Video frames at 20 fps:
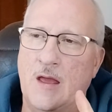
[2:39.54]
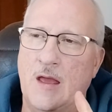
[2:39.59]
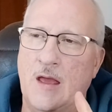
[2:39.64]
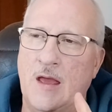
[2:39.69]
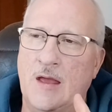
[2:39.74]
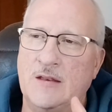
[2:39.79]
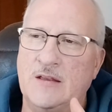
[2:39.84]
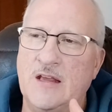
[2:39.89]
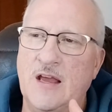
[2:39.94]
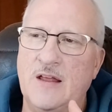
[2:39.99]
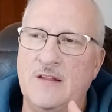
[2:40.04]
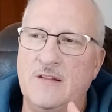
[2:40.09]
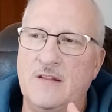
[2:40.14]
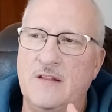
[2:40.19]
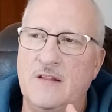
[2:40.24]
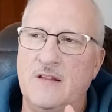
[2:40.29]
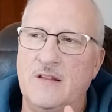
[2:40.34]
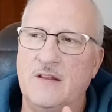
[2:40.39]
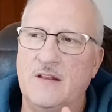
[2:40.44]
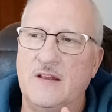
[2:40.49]
and yet
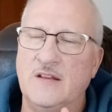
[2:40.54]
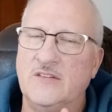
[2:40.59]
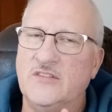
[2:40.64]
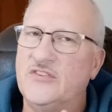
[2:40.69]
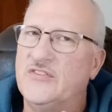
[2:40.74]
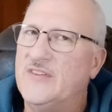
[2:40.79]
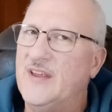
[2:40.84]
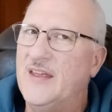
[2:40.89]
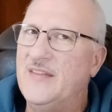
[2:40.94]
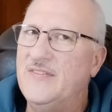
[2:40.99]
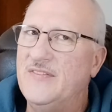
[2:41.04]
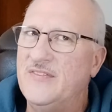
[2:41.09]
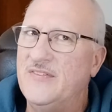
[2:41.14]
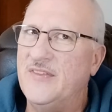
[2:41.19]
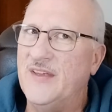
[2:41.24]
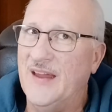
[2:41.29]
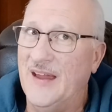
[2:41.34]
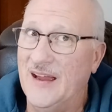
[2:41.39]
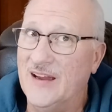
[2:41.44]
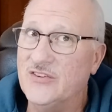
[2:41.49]
instead
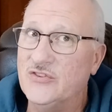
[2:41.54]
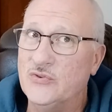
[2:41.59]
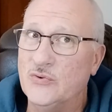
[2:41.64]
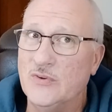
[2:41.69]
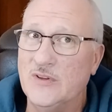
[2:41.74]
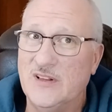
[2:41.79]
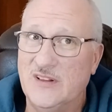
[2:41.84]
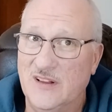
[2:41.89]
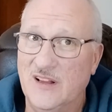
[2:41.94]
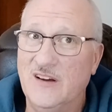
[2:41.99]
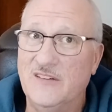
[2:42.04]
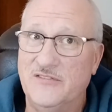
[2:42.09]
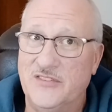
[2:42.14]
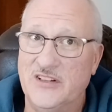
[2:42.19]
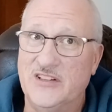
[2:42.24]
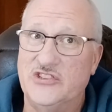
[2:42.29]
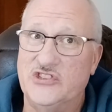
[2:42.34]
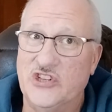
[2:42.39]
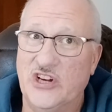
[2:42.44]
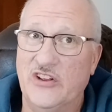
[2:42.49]
they actually loved
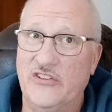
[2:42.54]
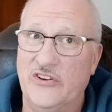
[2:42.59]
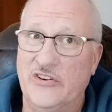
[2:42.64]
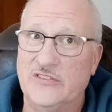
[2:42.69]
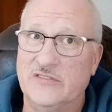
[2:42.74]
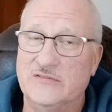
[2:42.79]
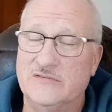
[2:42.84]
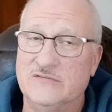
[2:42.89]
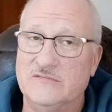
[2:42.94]
each other.